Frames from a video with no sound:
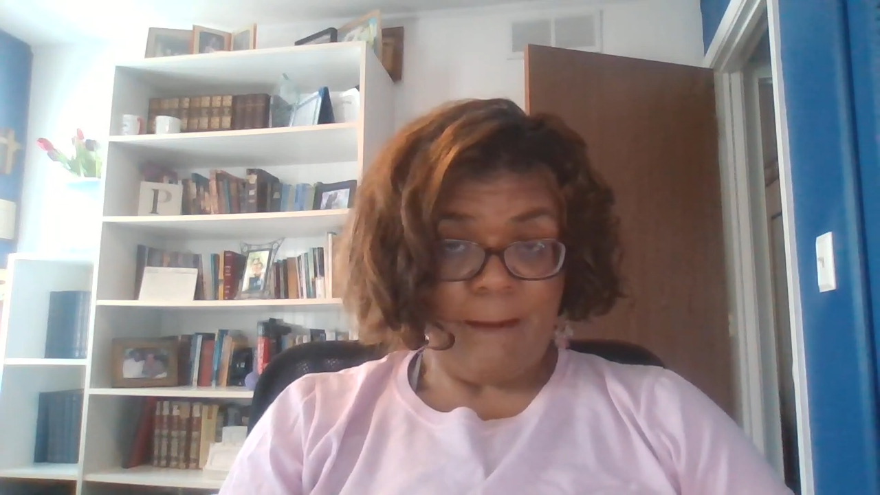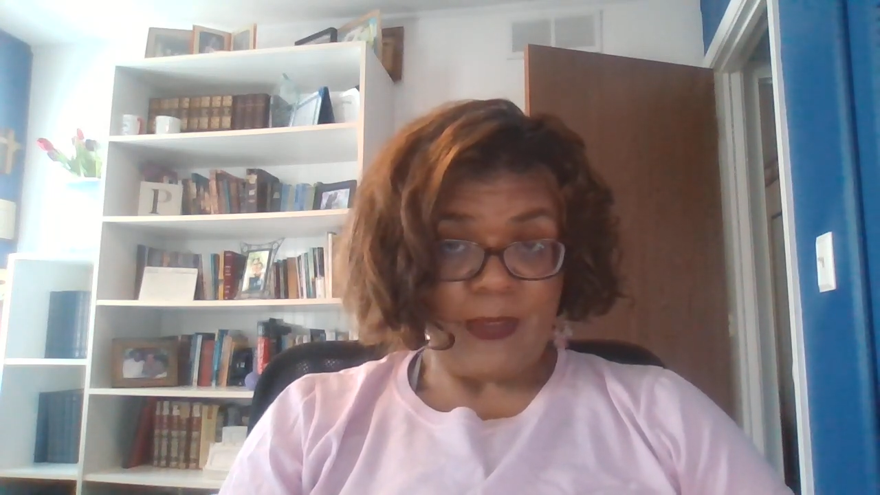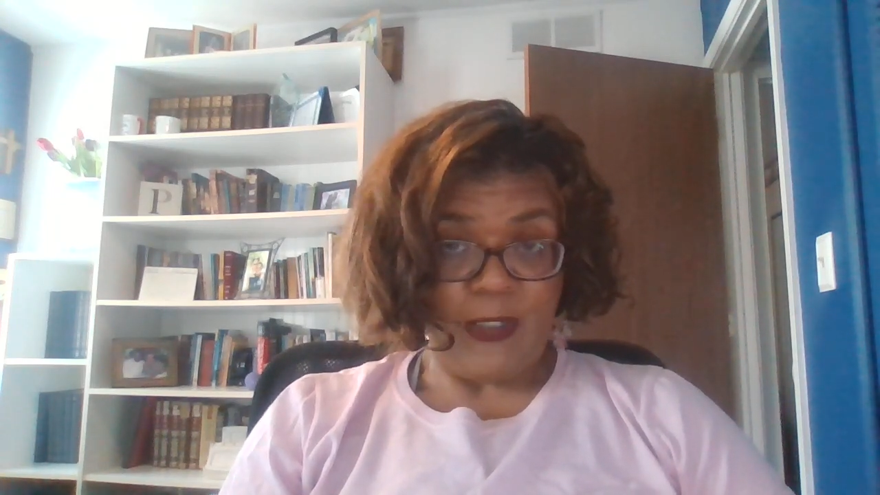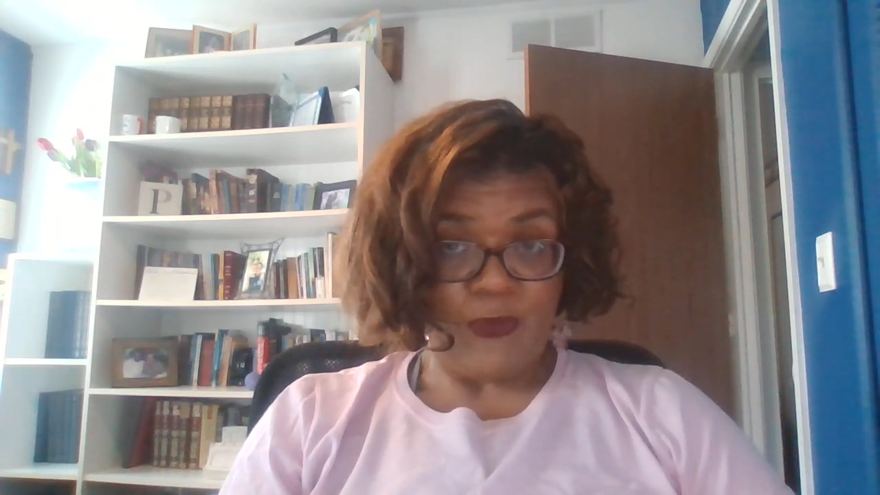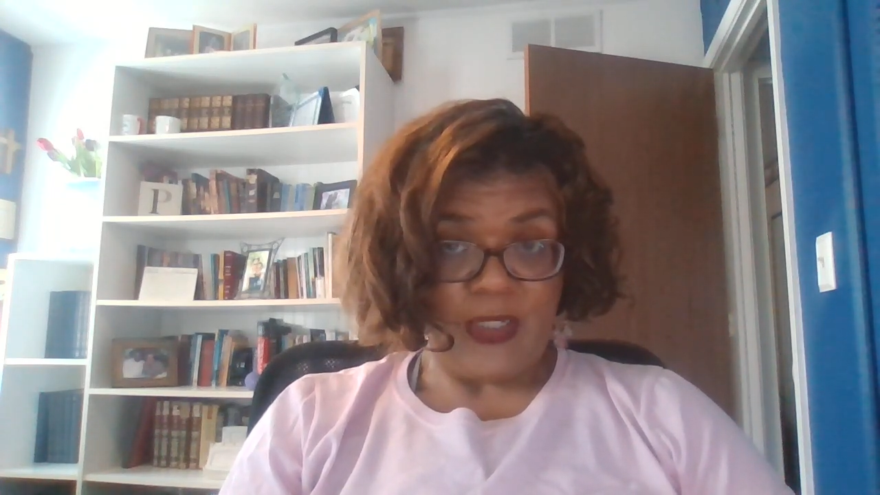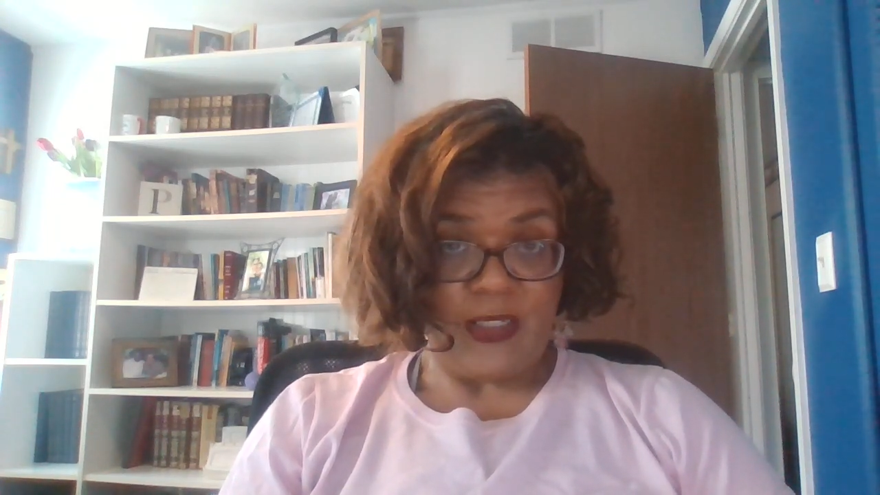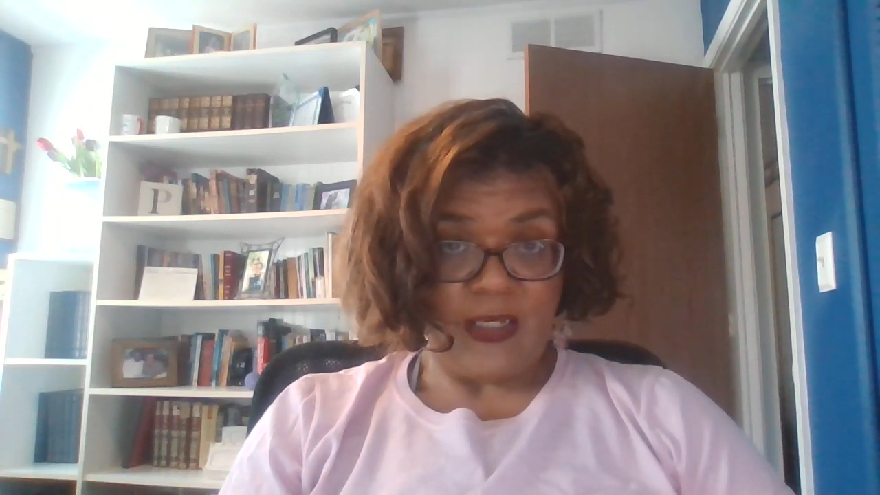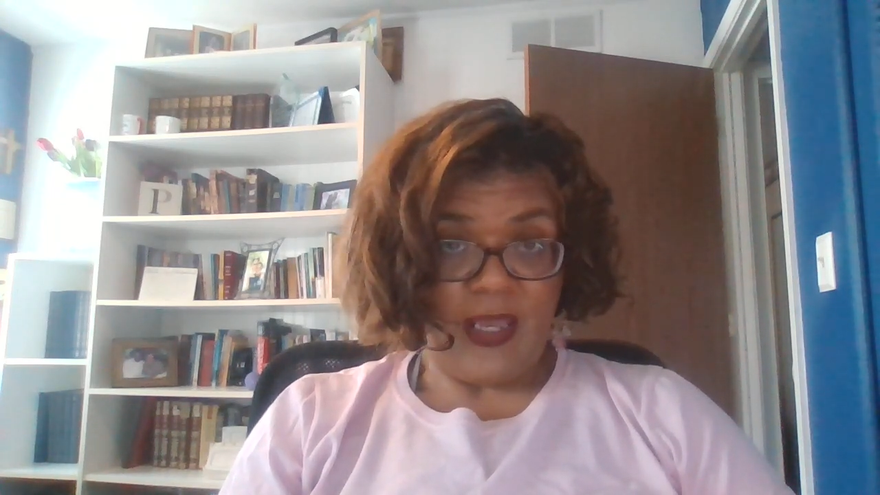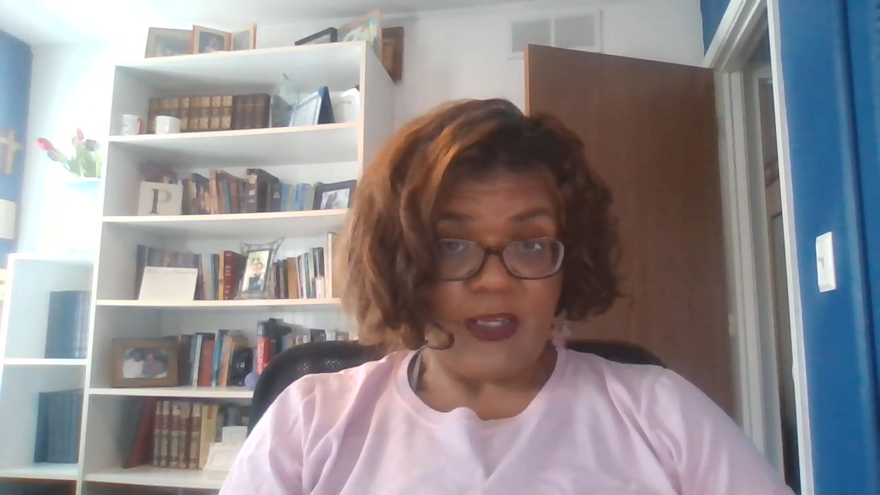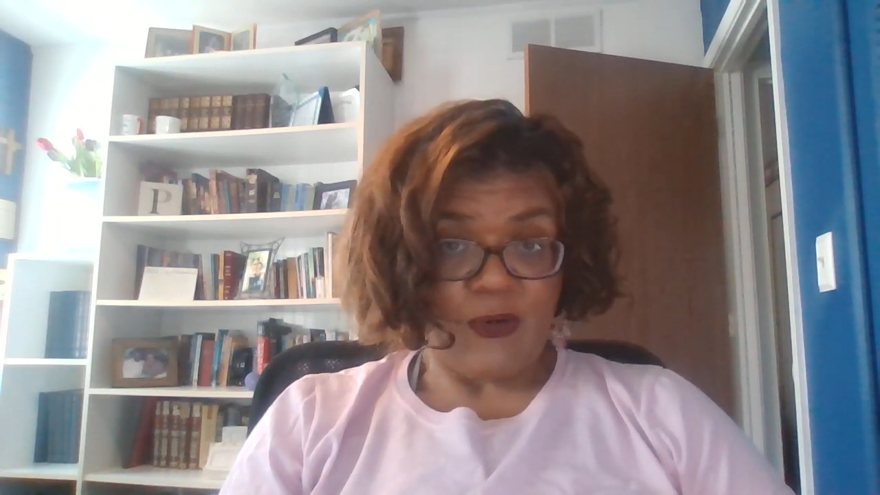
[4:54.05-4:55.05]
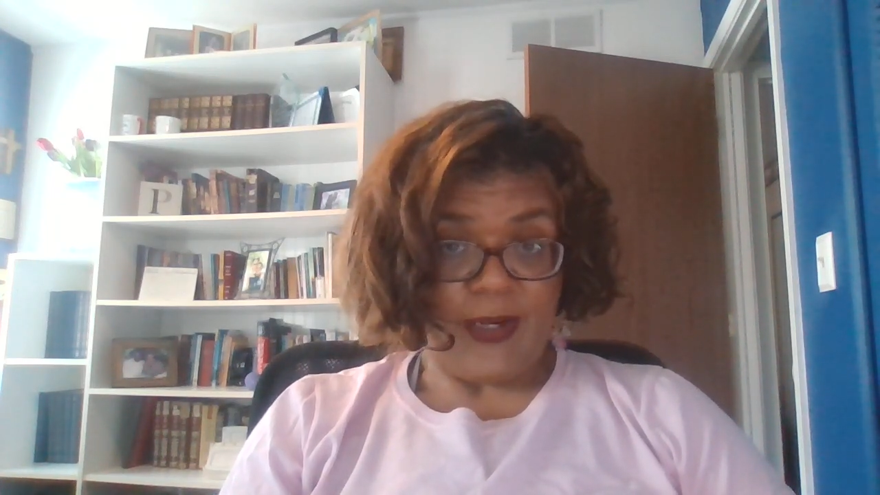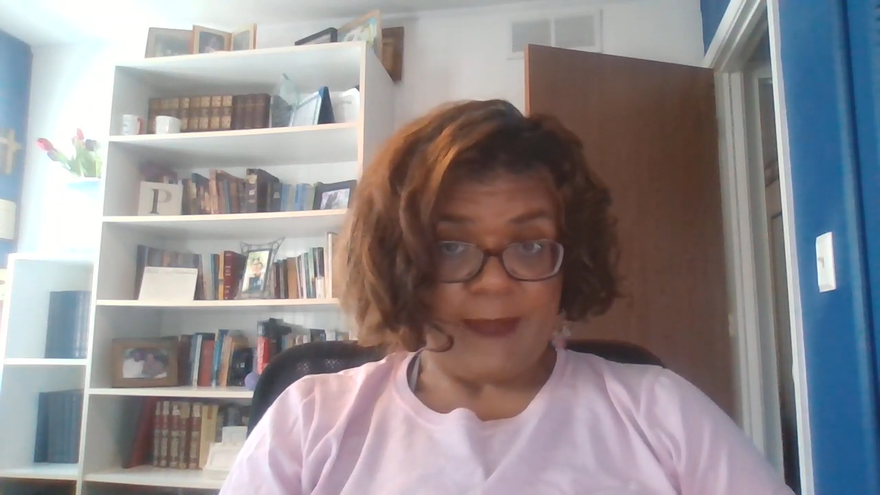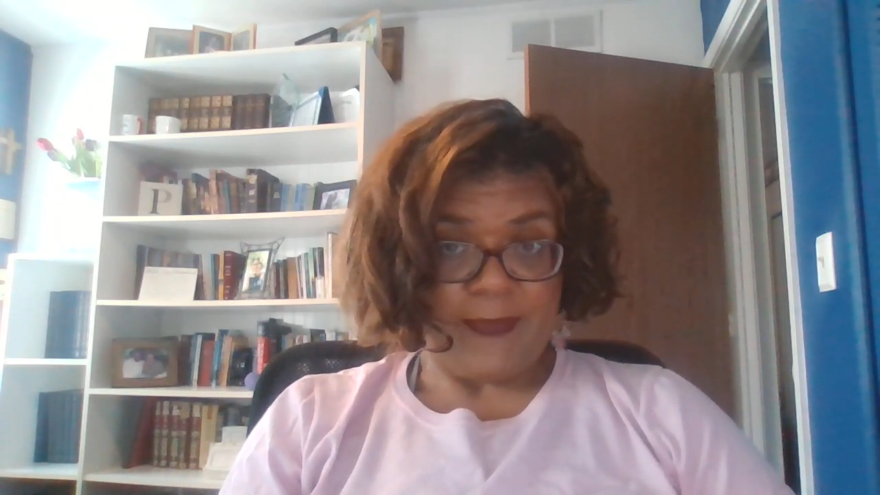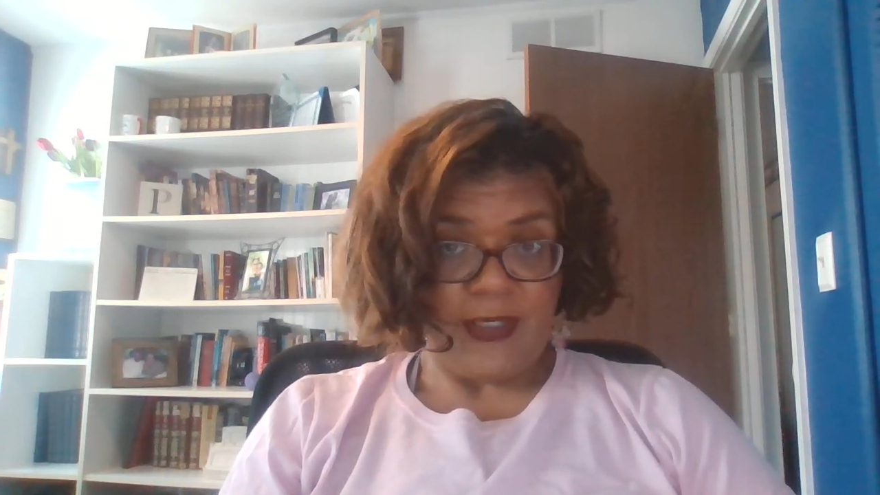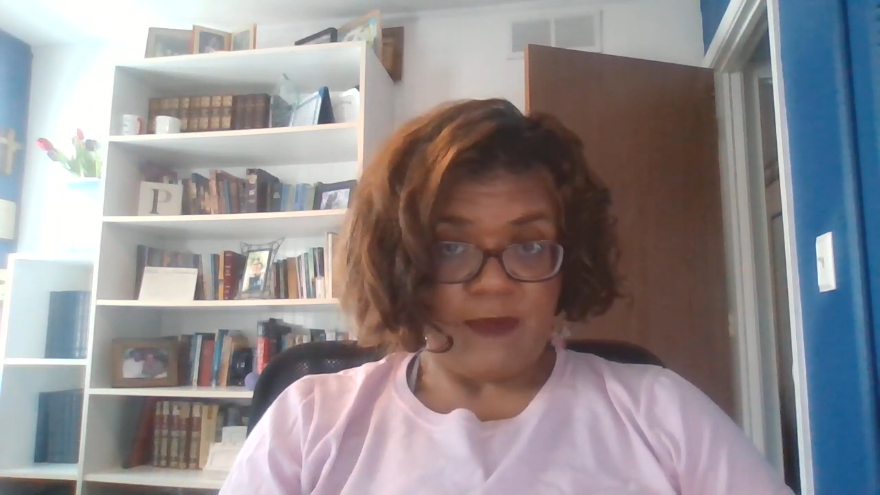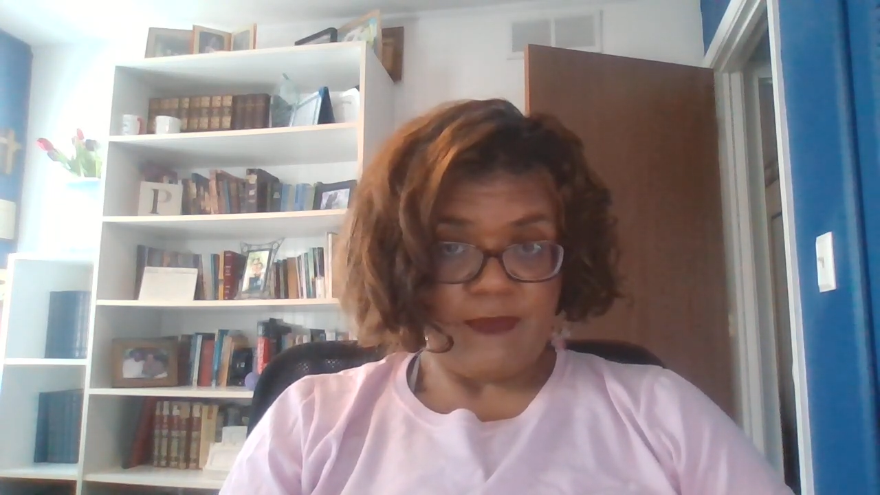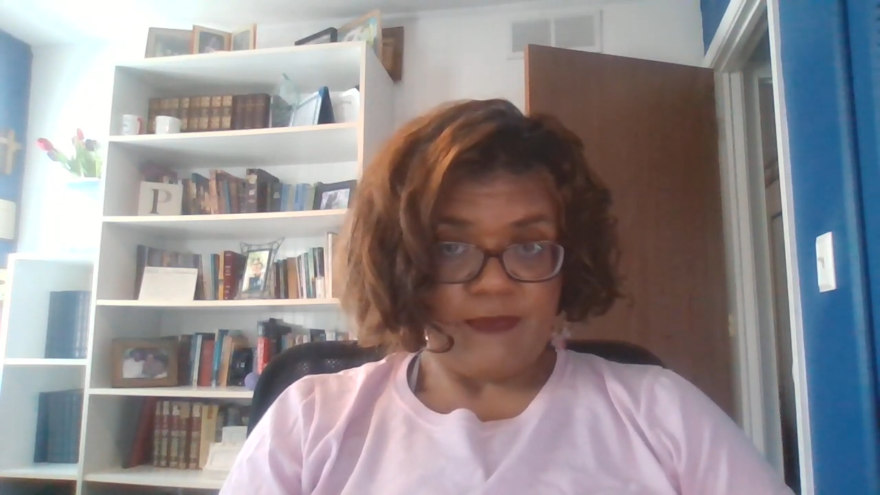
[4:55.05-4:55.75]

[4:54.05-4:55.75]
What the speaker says: bloating, and cramping.